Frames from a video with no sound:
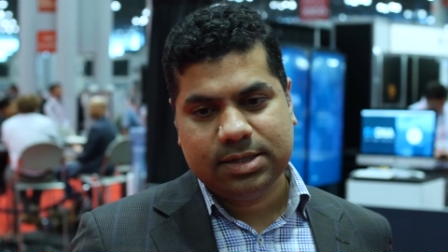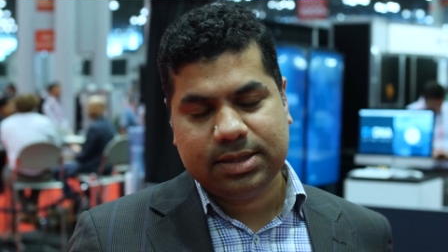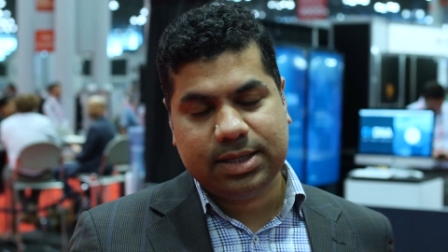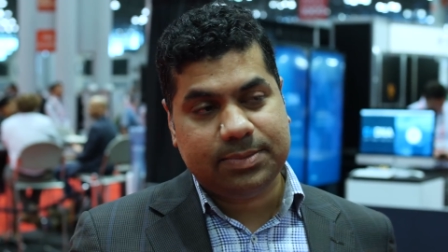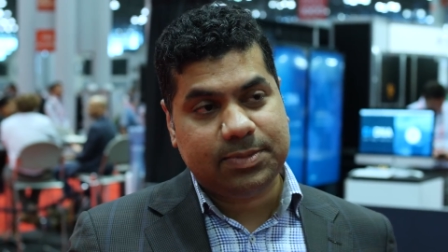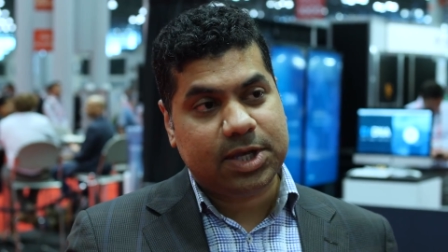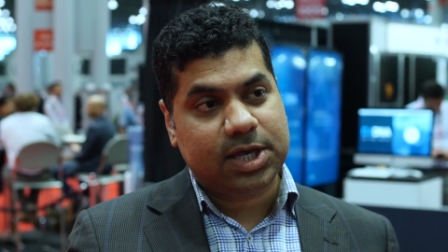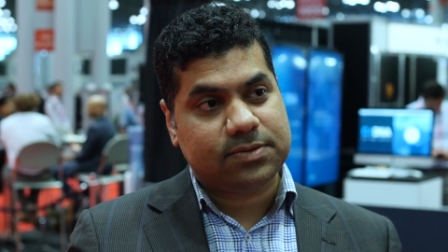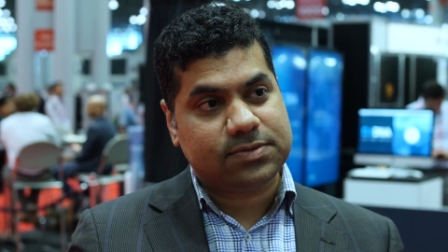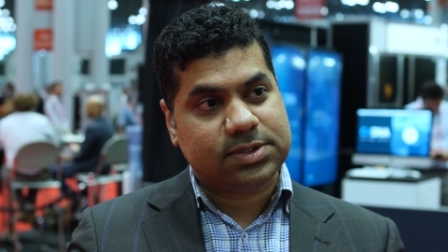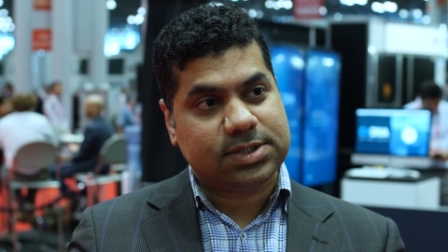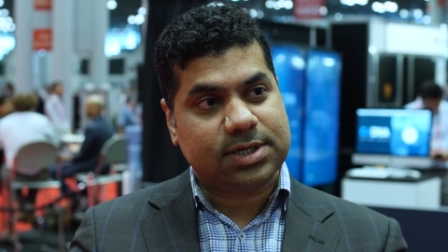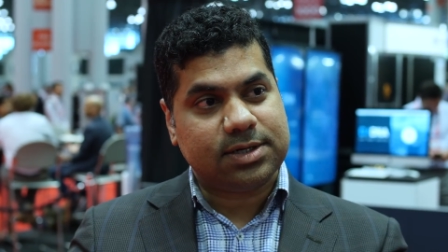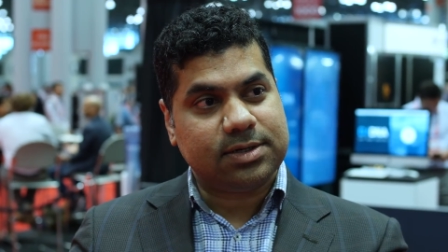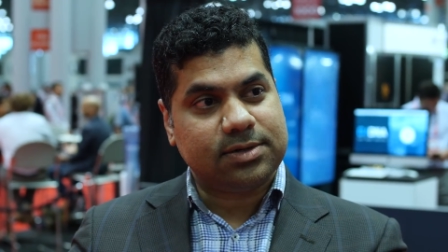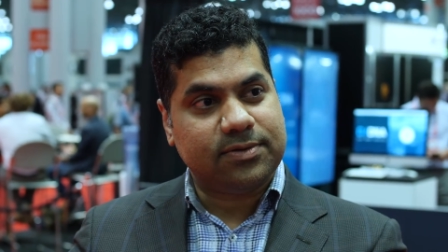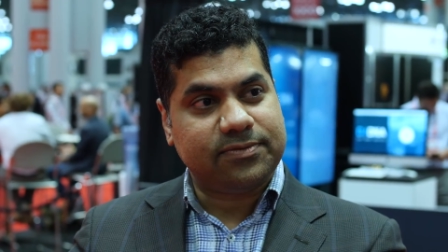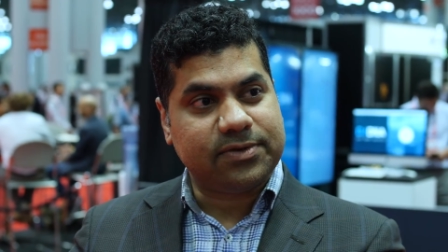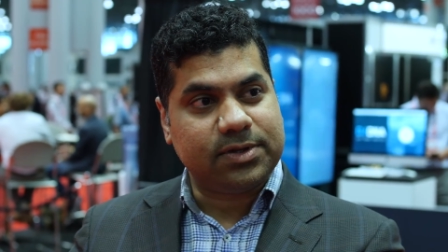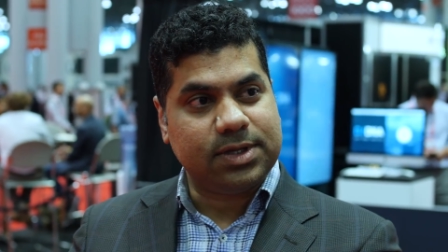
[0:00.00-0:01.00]
they may have
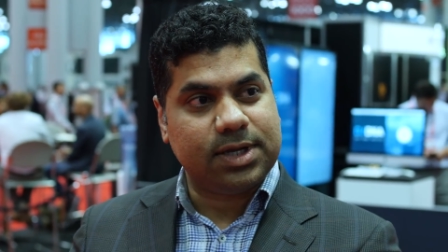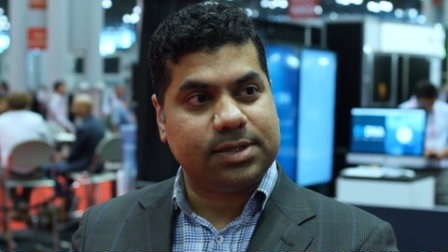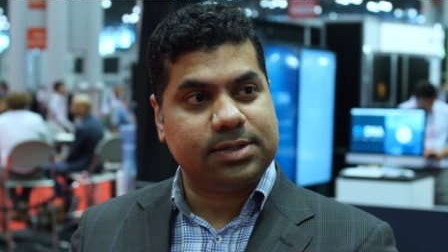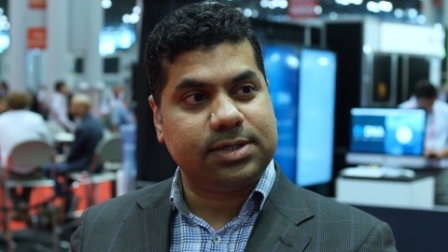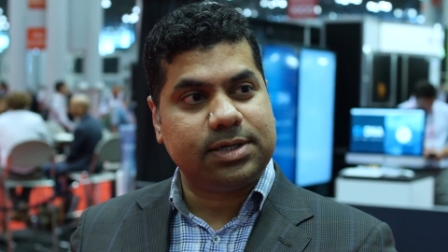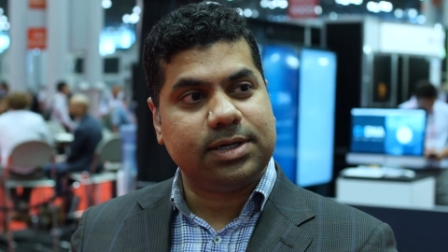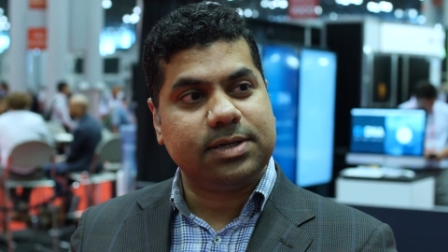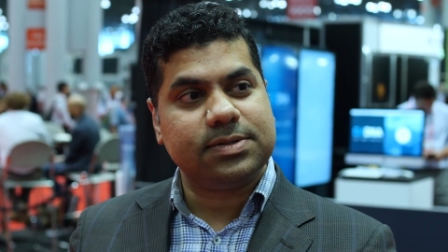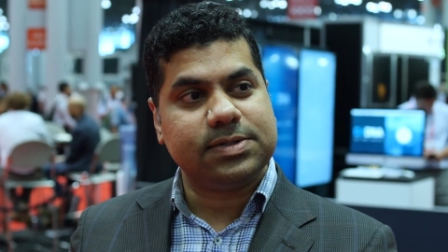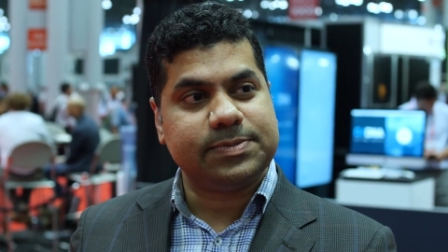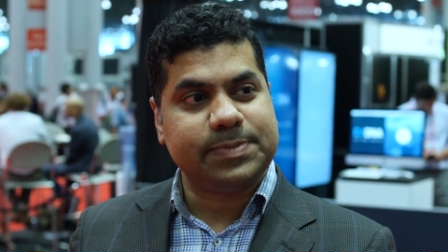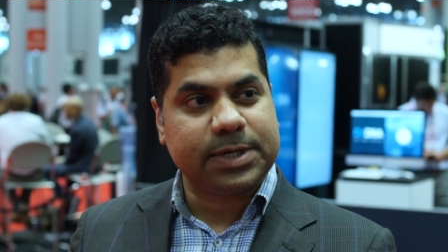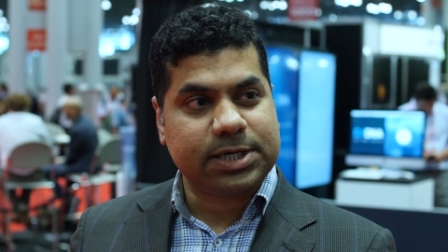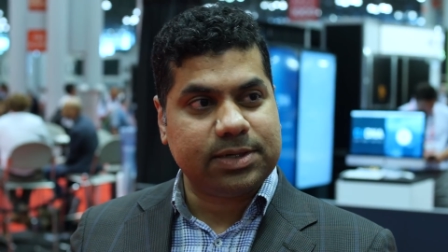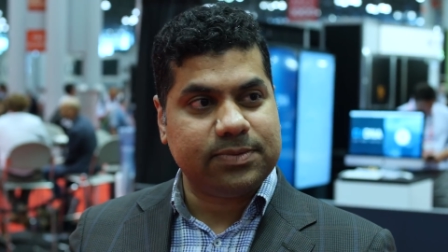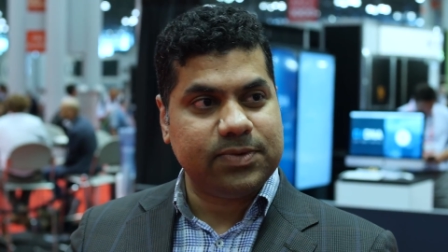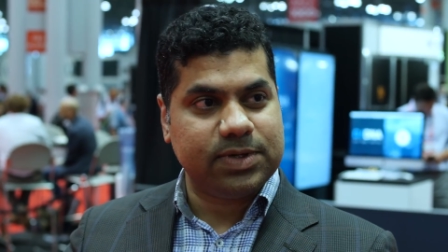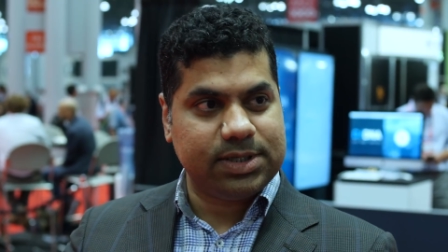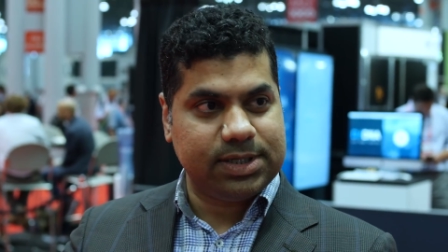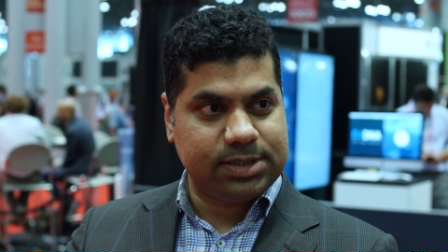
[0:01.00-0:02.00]
started off on the other end of the
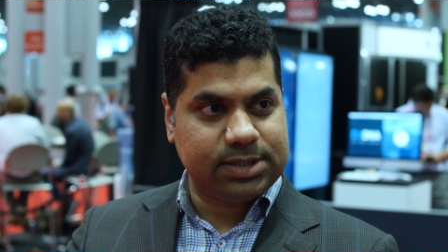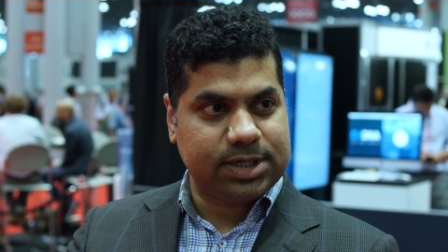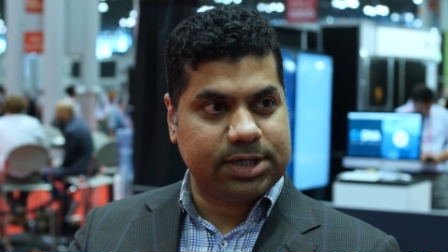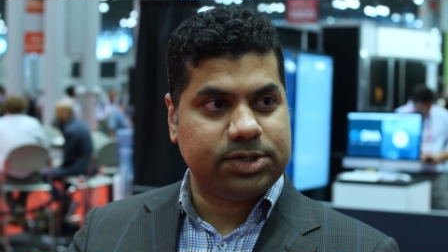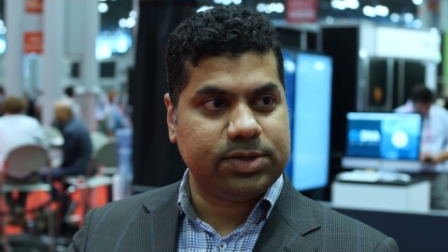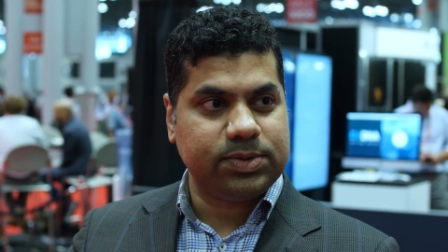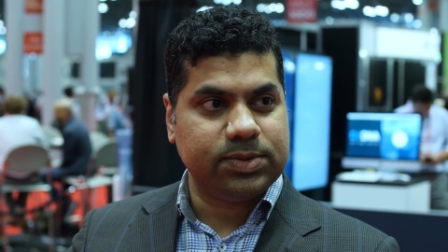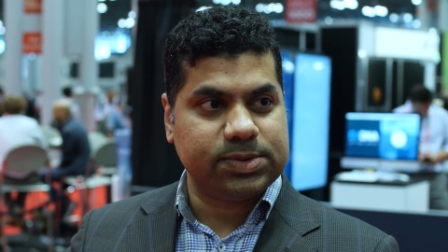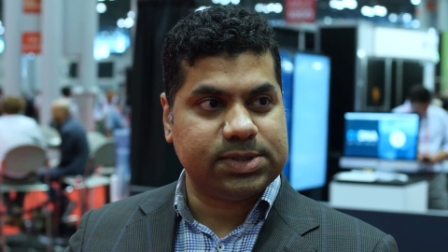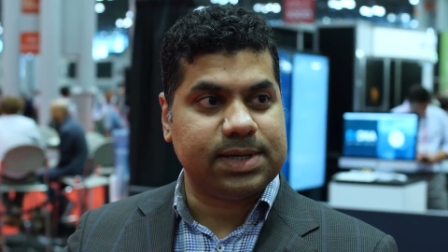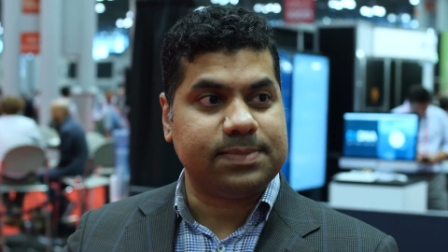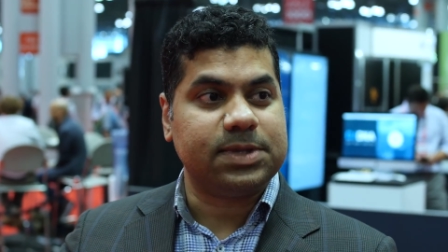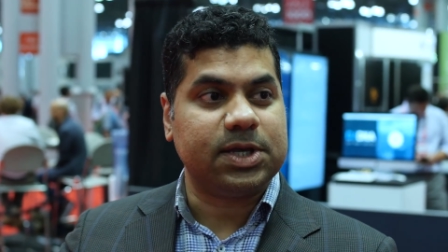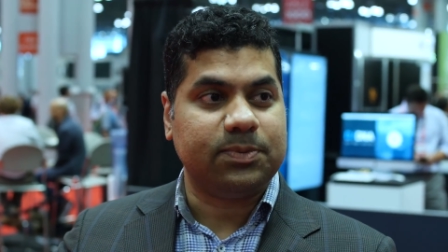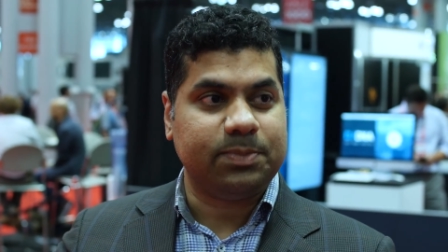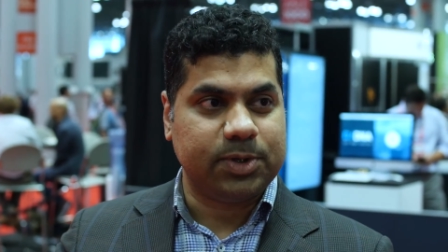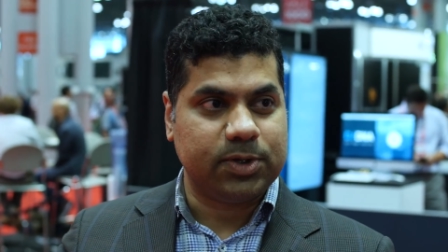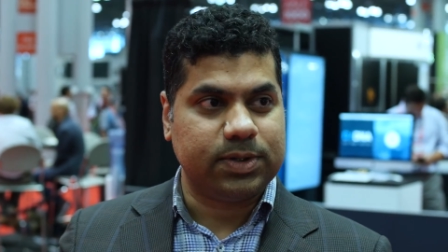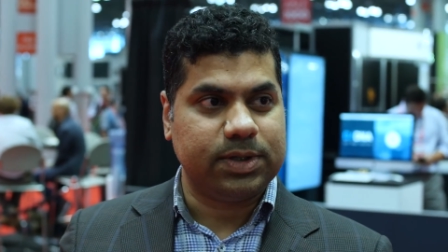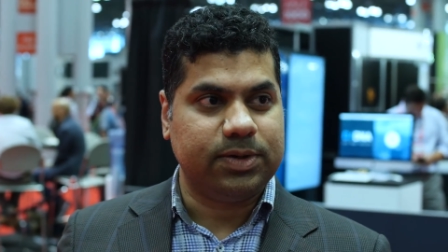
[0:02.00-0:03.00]
spectrum where they try to do
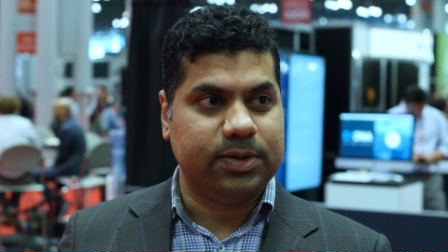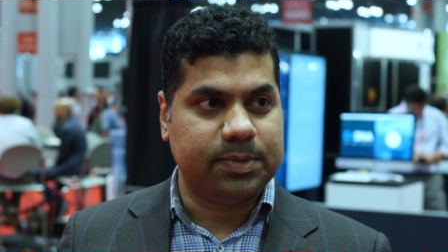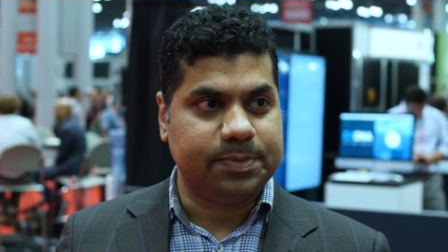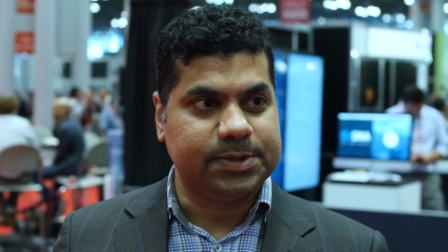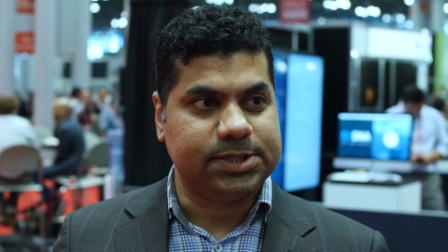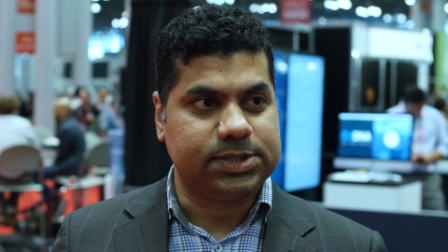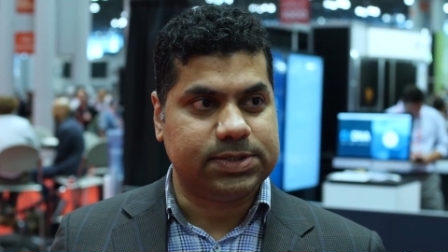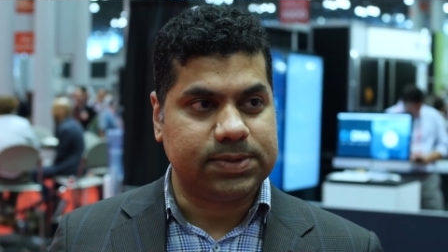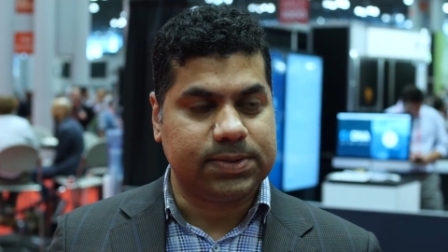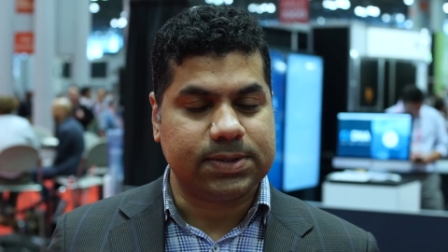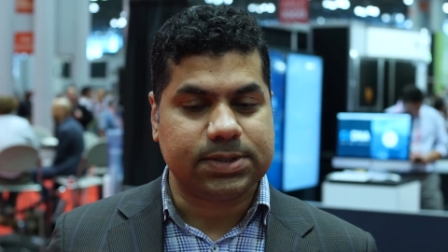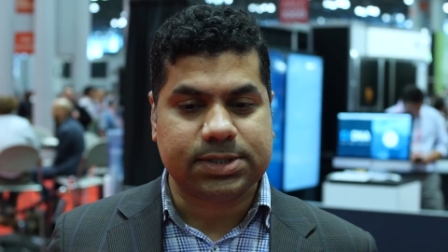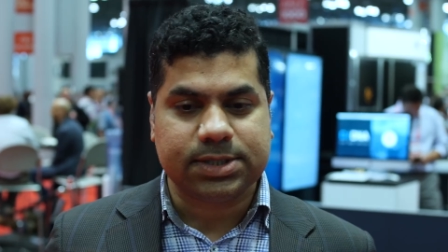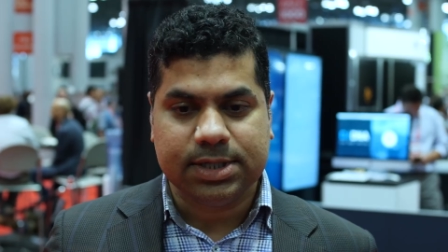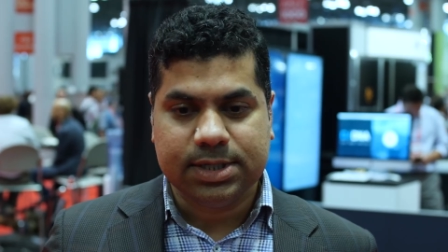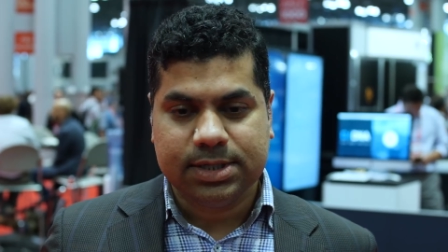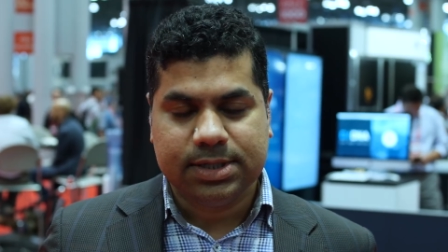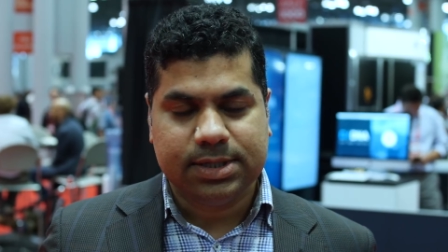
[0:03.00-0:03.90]
something purely open source.